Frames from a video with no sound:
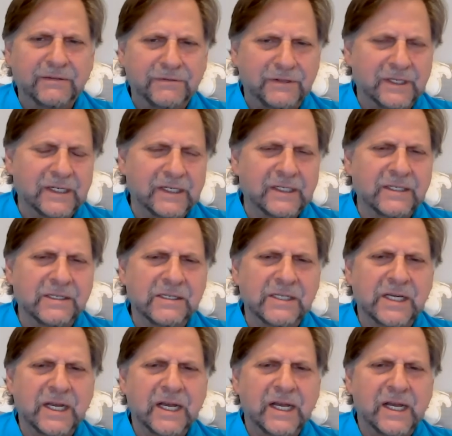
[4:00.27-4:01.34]
things.
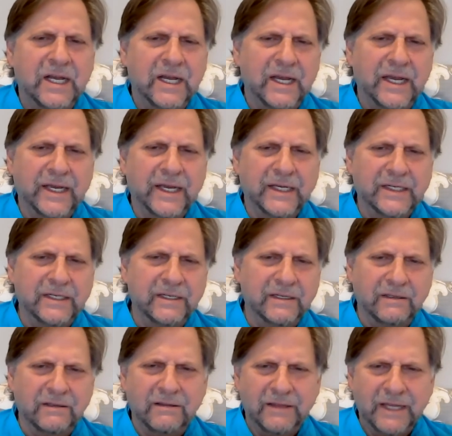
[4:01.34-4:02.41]
And
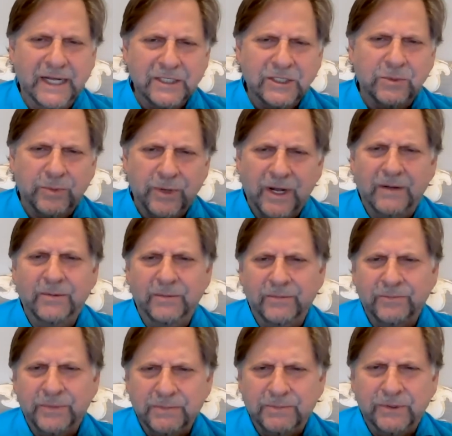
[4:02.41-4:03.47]
that's the problem
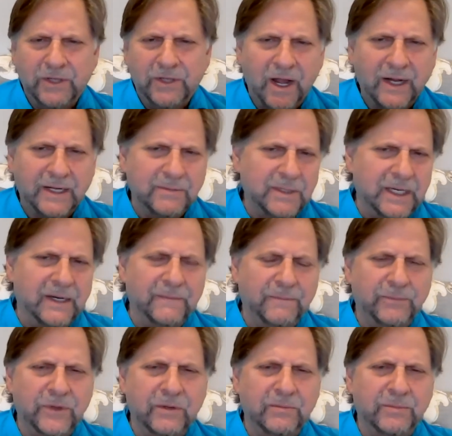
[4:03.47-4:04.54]
people talk about.
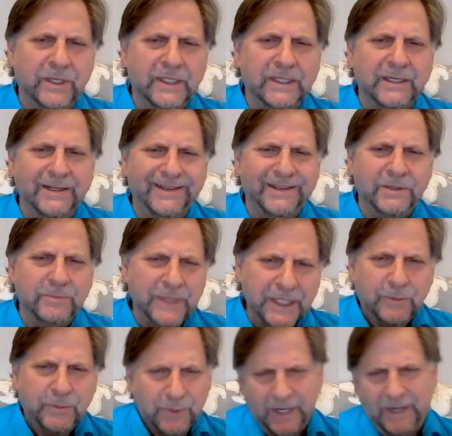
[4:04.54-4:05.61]
But the
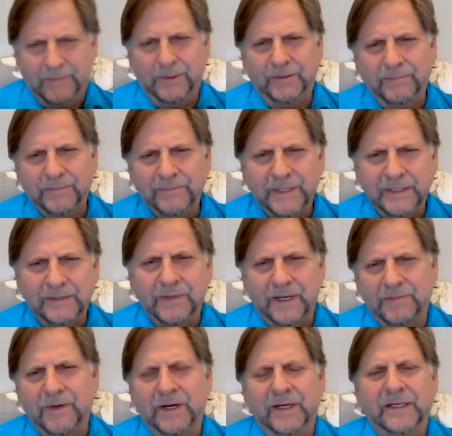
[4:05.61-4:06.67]
bigger problem, in my
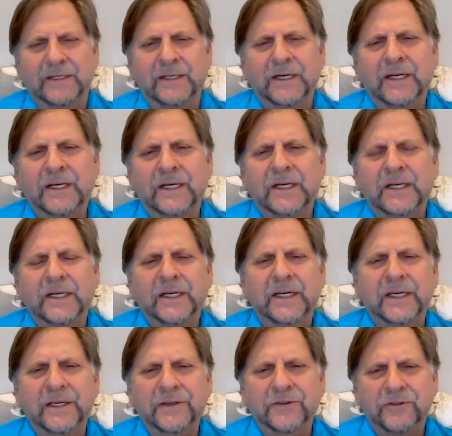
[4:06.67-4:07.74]
mind,
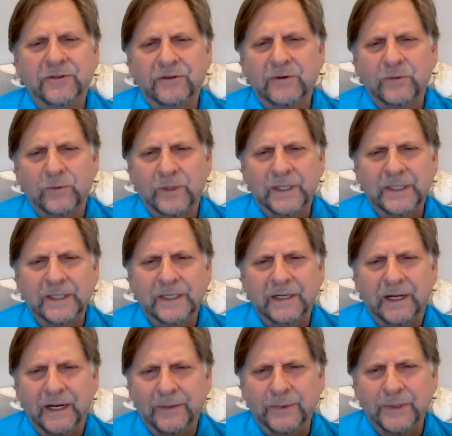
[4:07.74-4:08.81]
is what
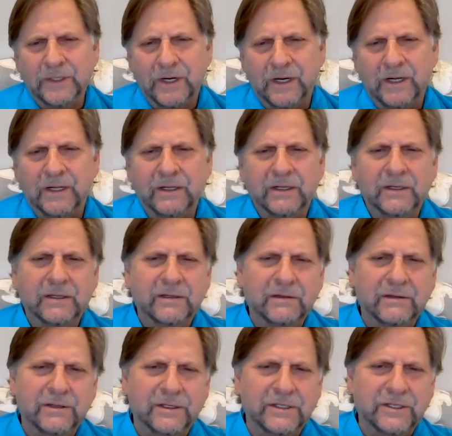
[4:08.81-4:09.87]
I would call
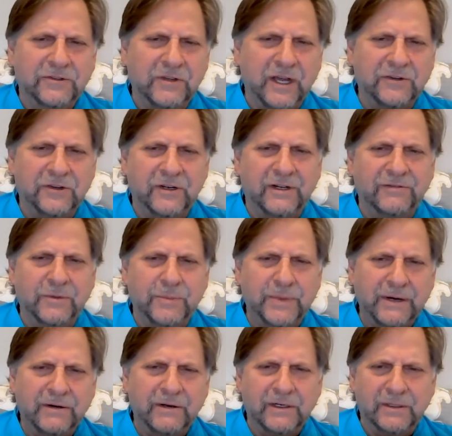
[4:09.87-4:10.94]
the discussion of
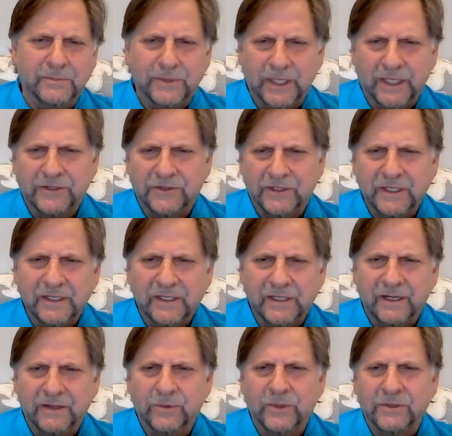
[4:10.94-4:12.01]
apparent complexity. In
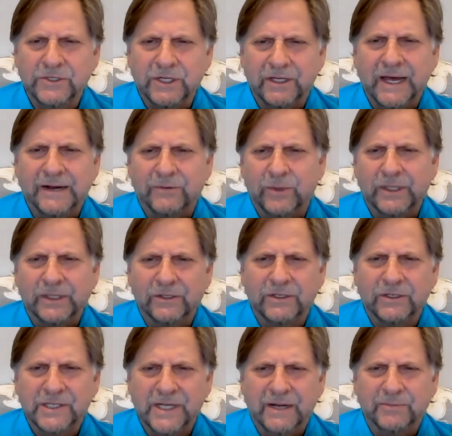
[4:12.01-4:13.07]
other words, a lot of what
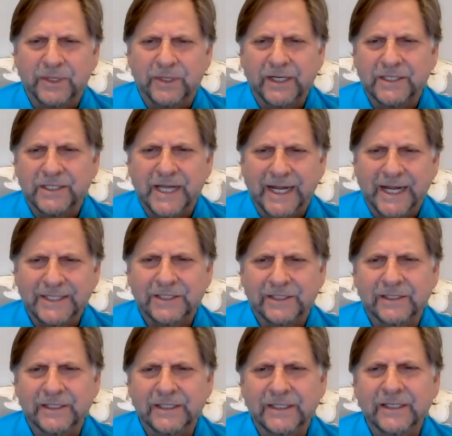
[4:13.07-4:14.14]
looks complex
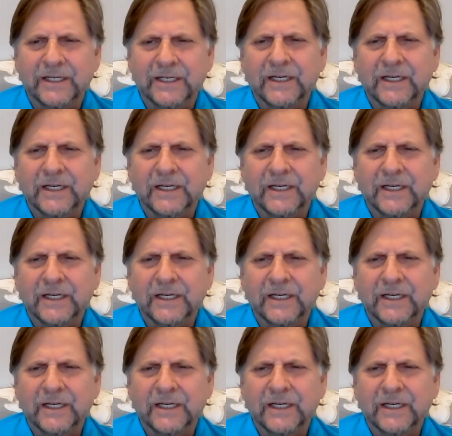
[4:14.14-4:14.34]
actually